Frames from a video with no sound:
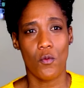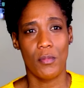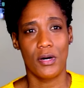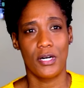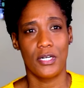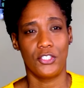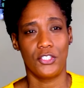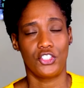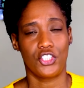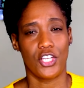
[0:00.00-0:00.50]

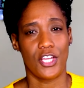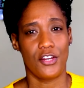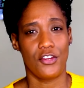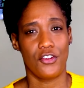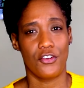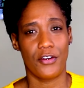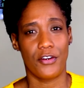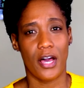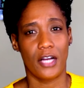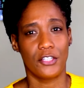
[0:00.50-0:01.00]
much and
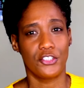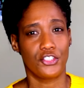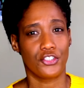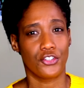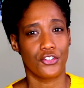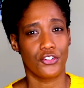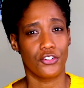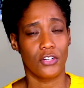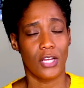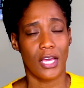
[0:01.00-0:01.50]
you're not
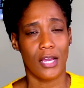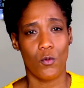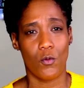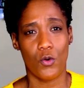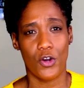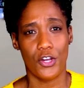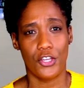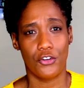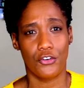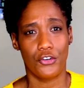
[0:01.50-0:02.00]
sure like
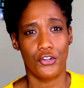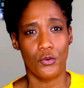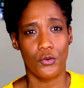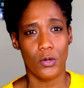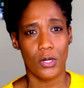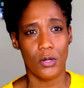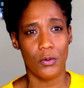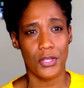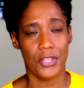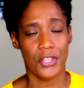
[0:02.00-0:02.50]
what you're
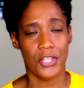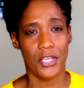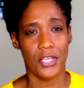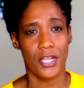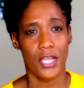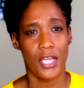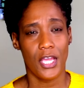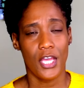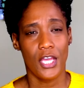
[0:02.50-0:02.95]
doing with it.